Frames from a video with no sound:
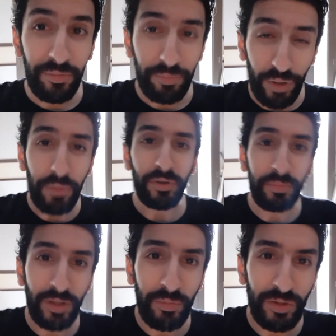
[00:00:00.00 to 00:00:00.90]
Probably going to
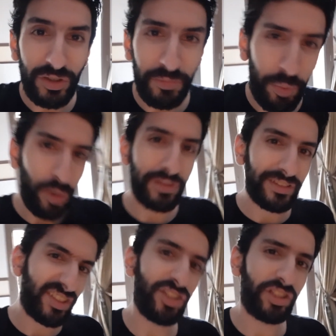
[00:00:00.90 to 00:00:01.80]
be the most important
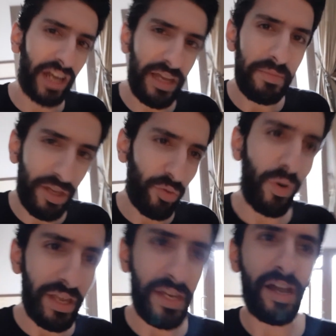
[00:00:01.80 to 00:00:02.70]
decision I make
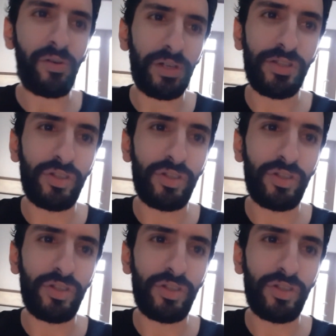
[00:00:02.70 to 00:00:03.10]
right now is,